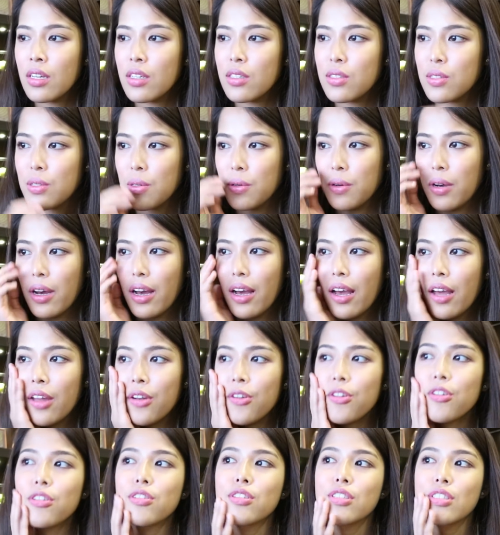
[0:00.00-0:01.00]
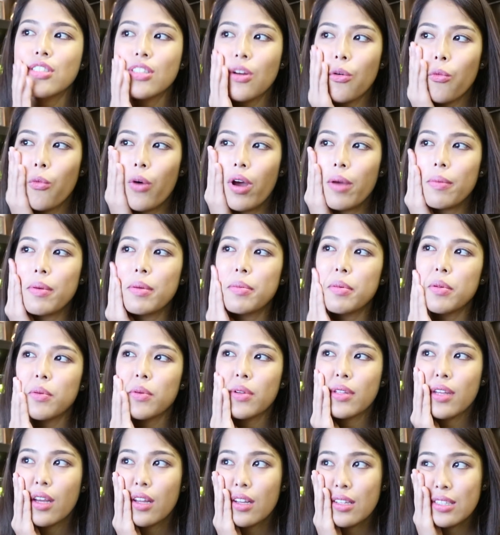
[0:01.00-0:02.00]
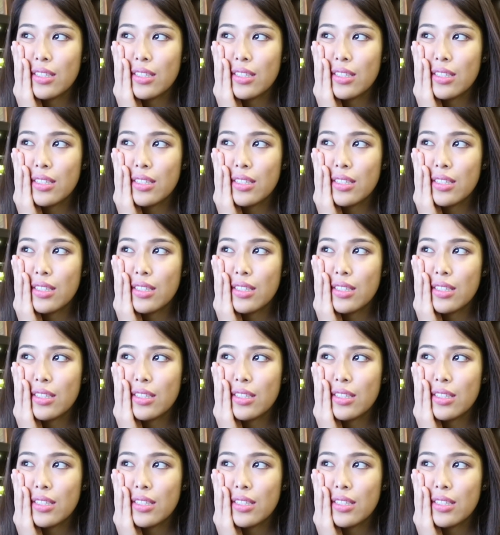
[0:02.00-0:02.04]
So I don't understand why people would get